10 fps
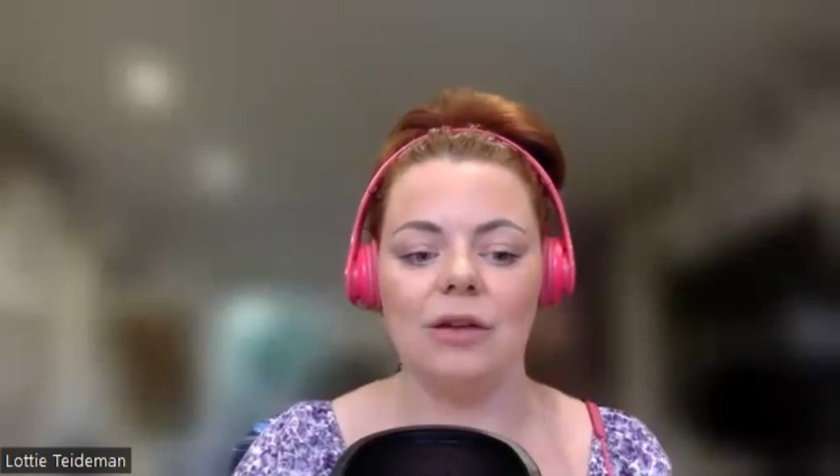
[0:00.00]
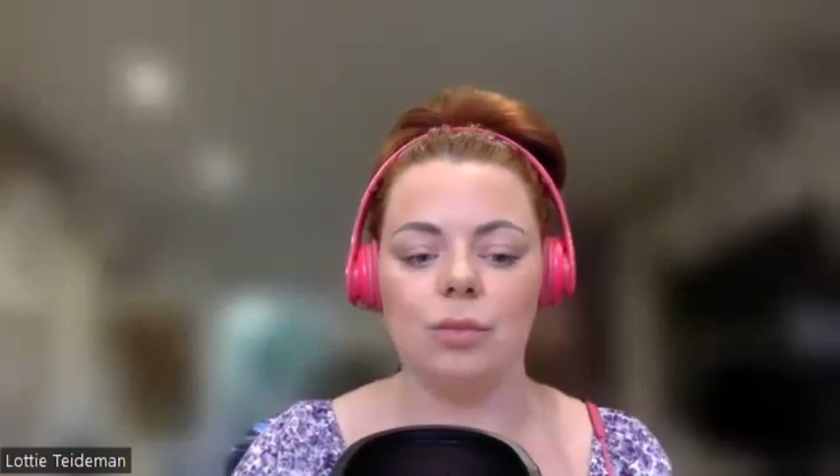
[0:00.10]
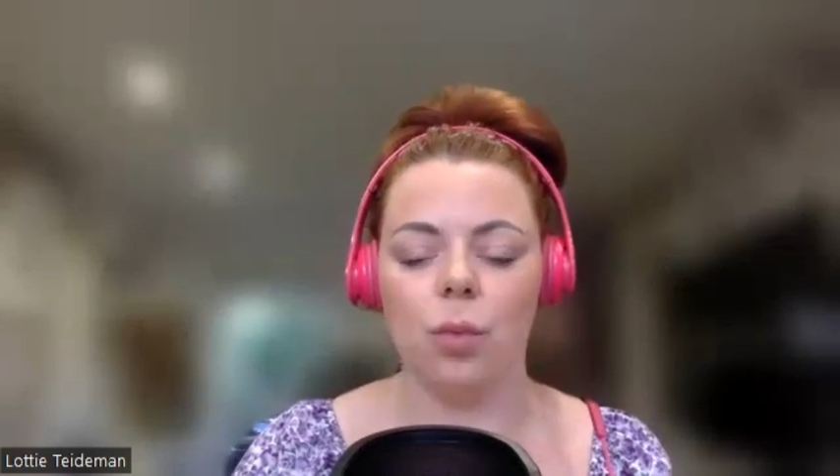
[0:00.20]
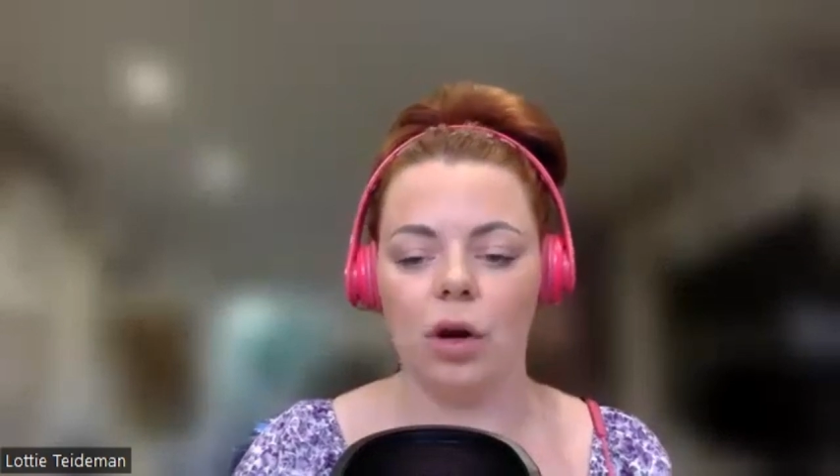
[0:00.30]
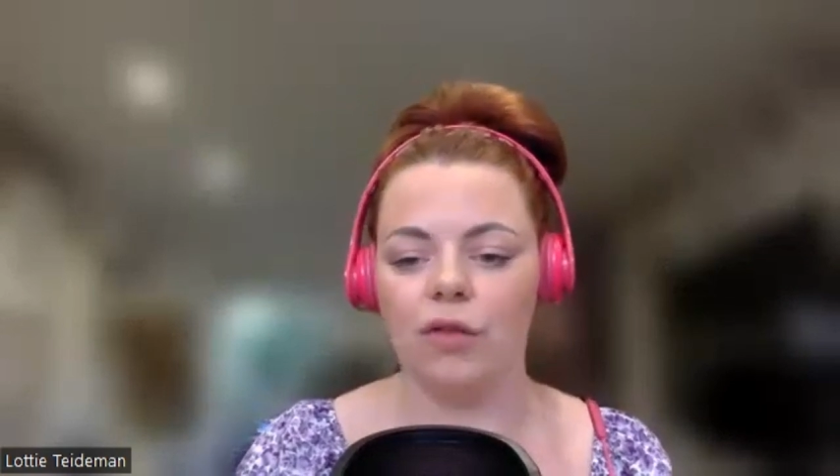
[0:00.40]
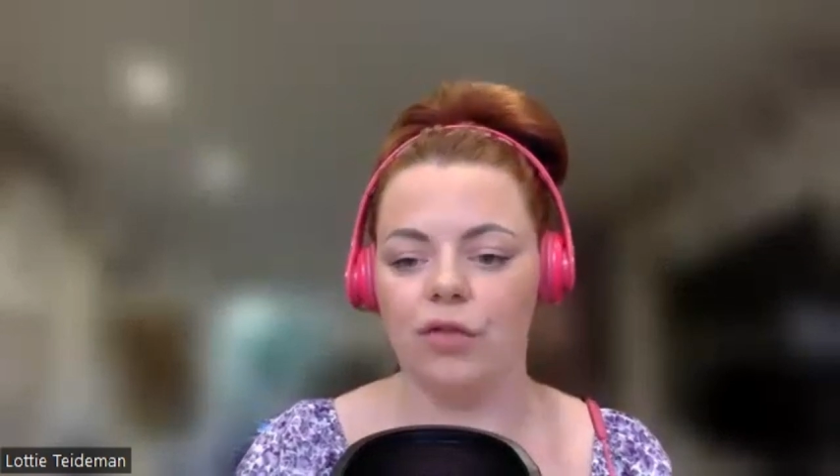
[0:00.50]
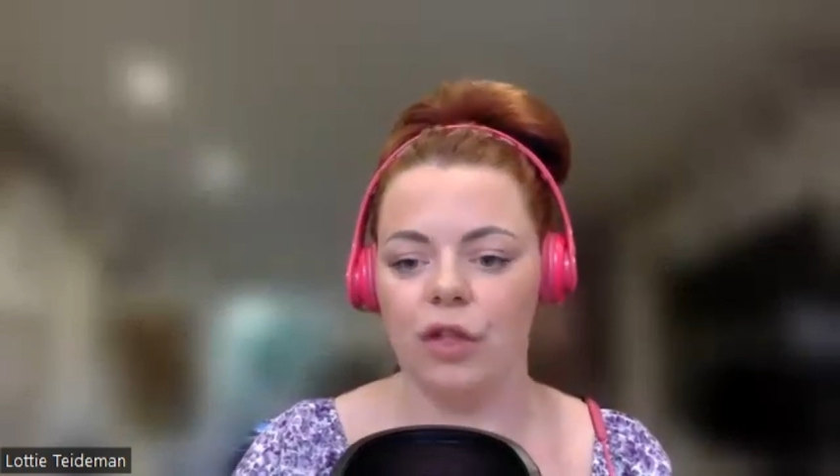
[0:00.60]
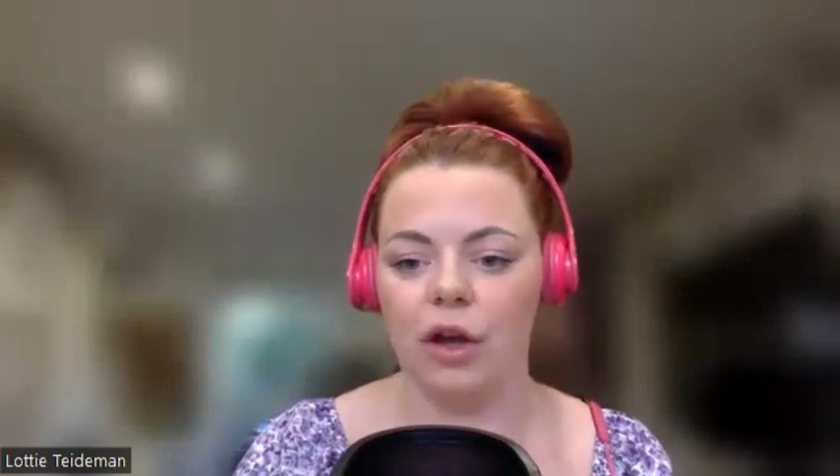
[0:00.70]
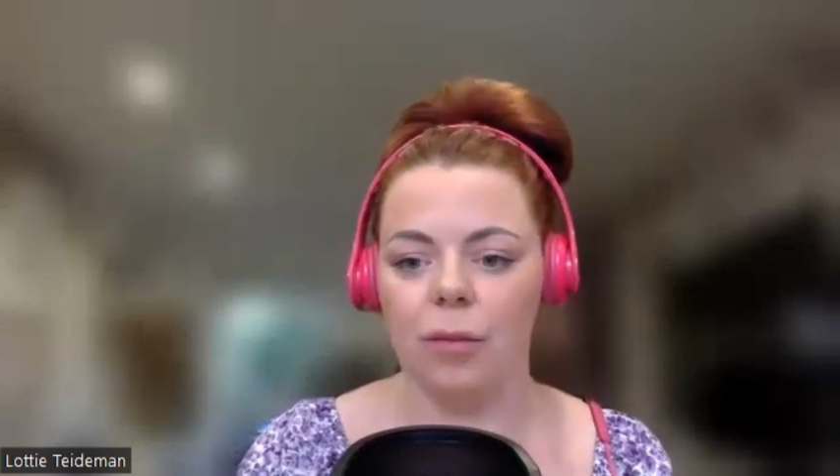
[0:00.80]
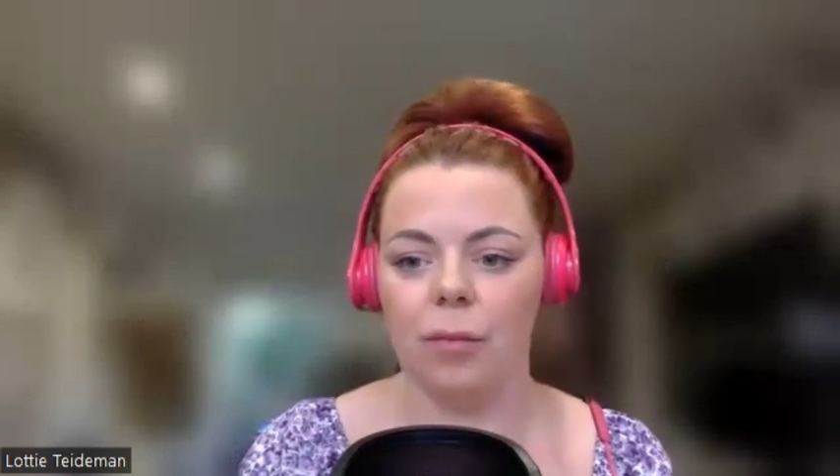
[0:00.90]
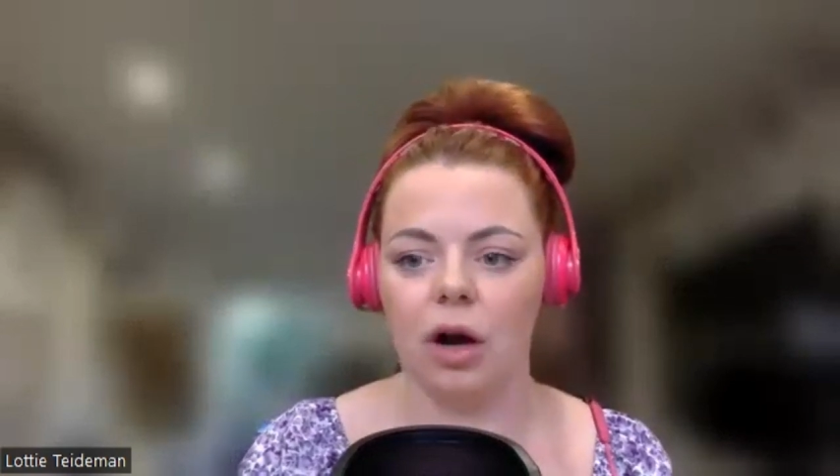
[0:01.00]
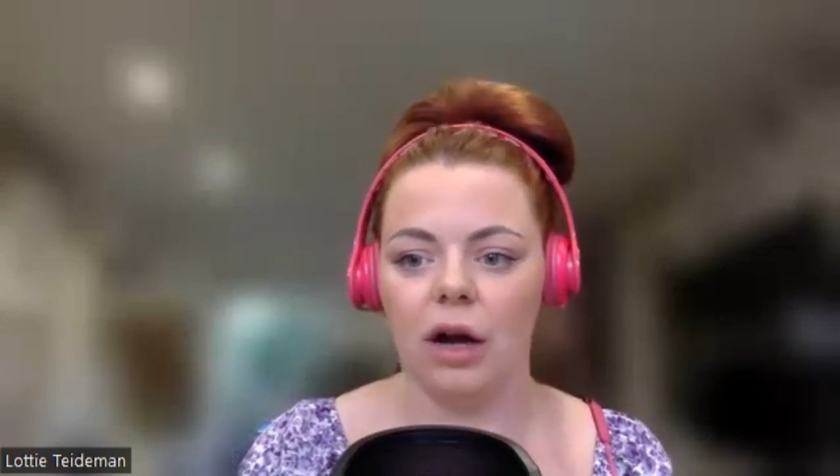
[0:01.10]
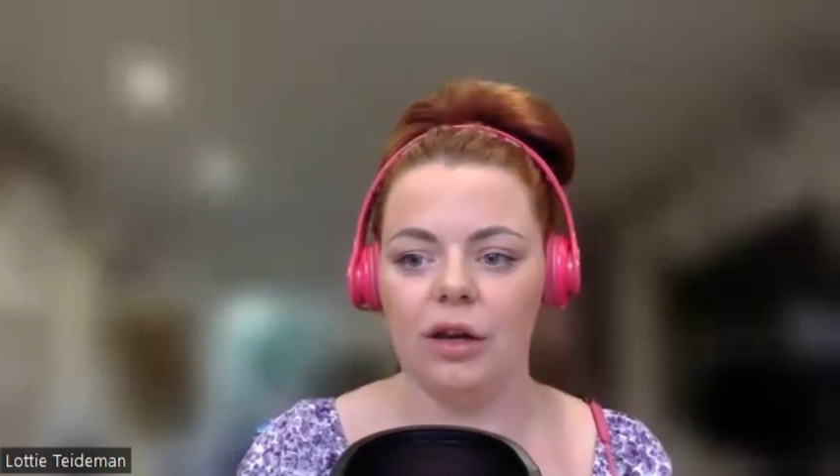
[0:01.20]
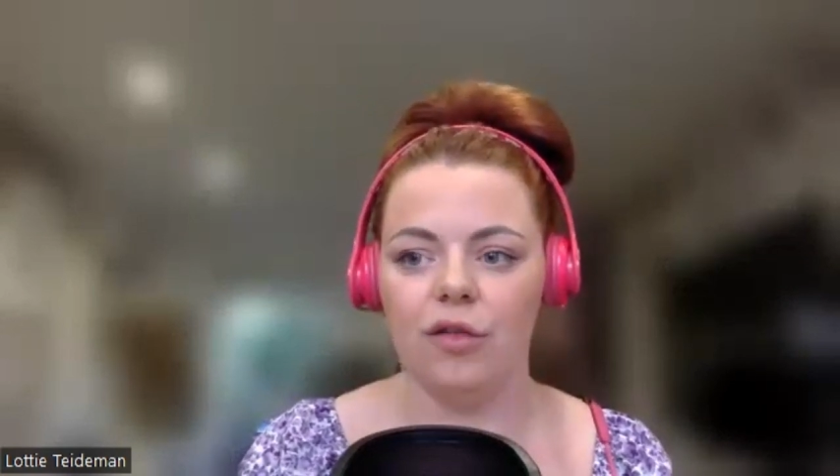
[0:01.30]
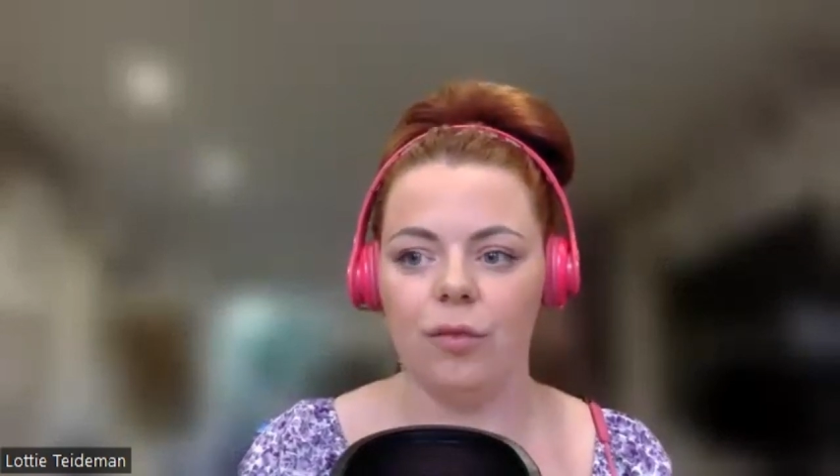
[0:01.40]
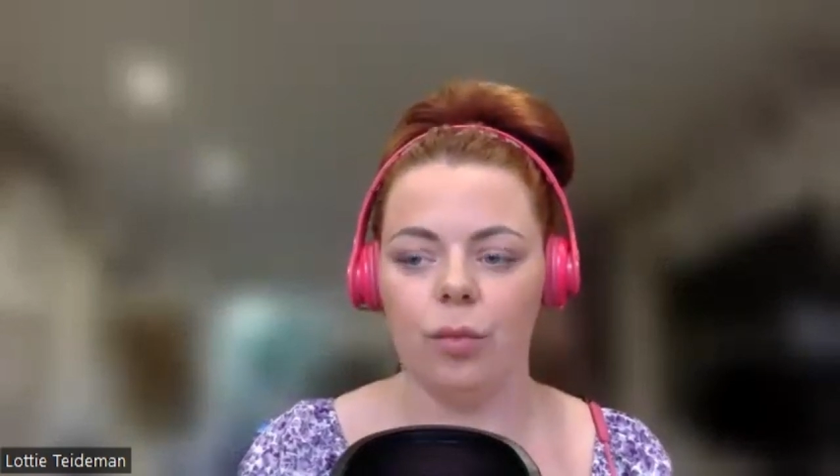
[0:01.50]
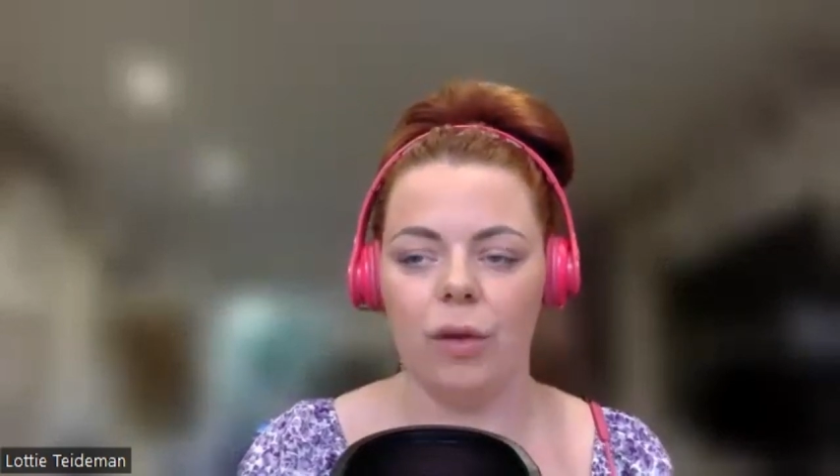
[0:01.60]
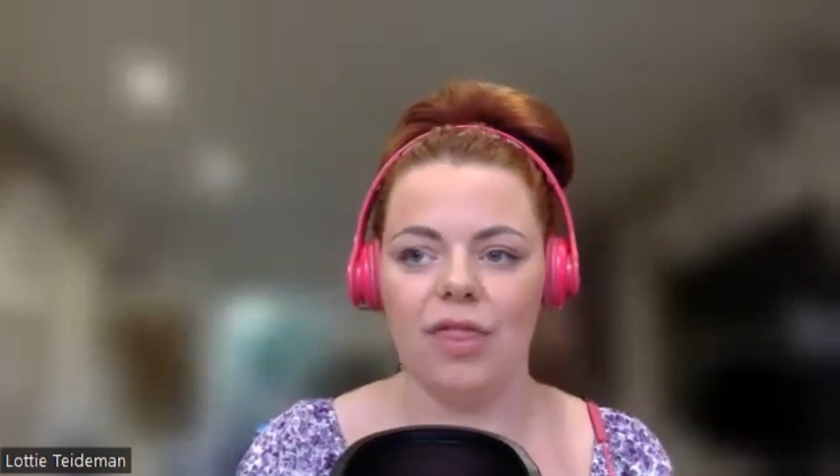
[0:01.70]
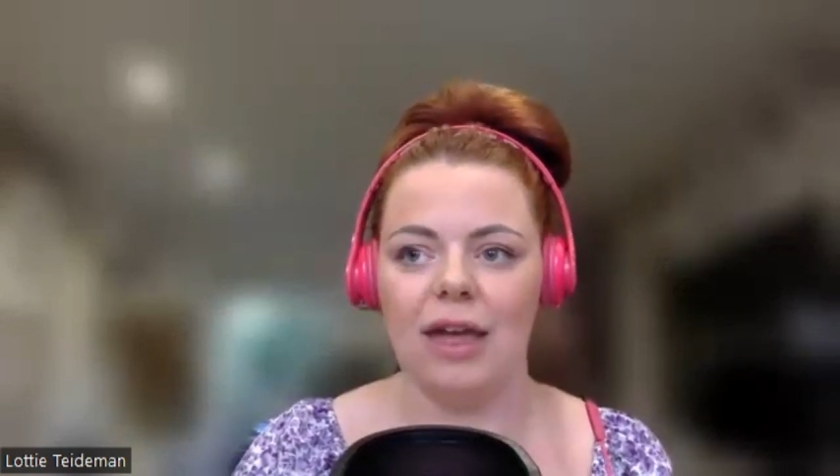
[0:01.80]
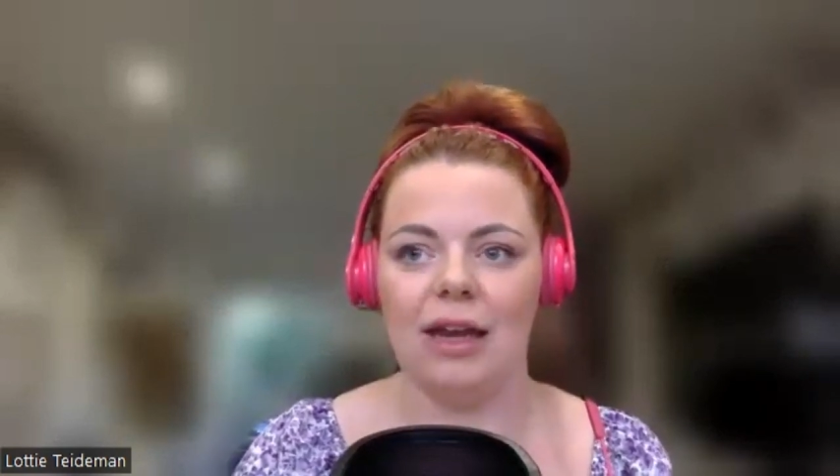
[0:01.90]
one of them kind of
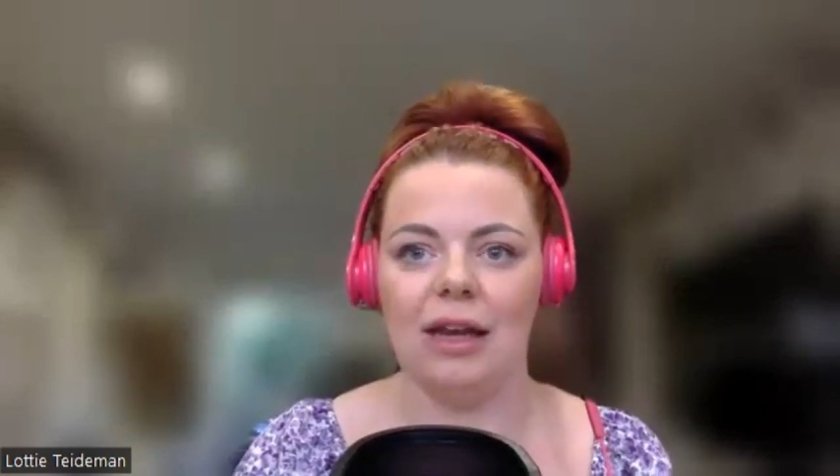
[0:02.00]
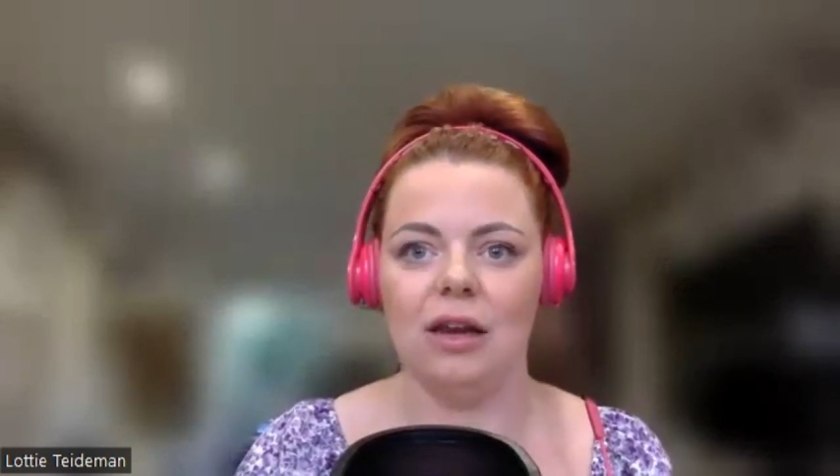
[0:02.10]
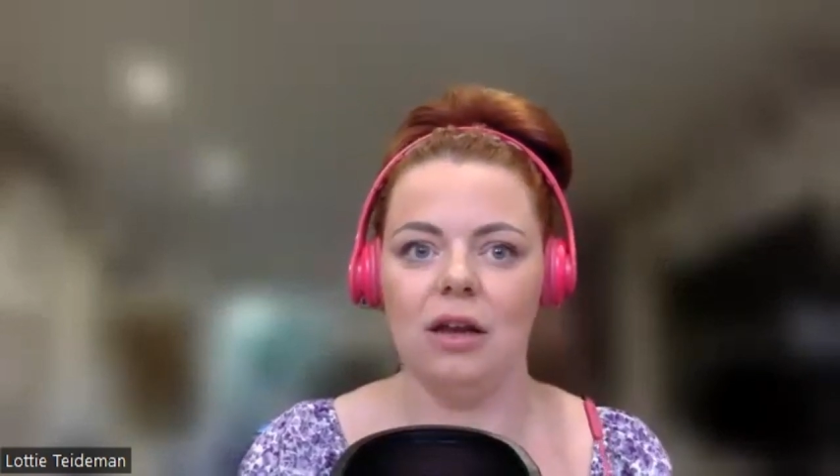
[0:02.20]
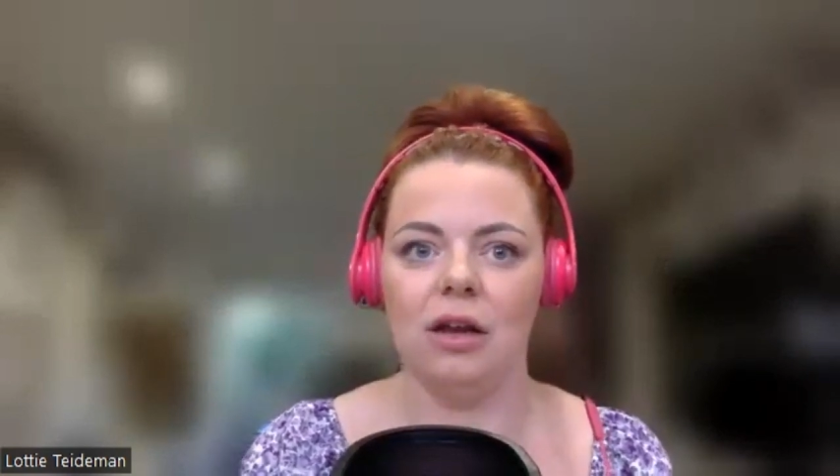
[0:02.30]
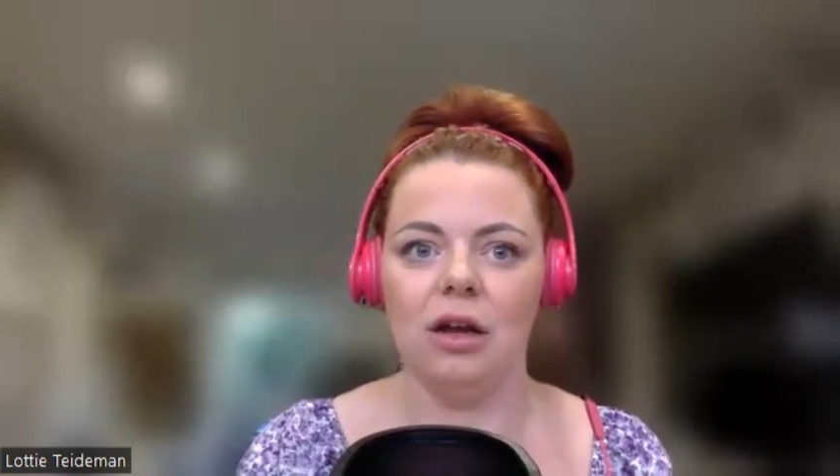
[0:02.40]
within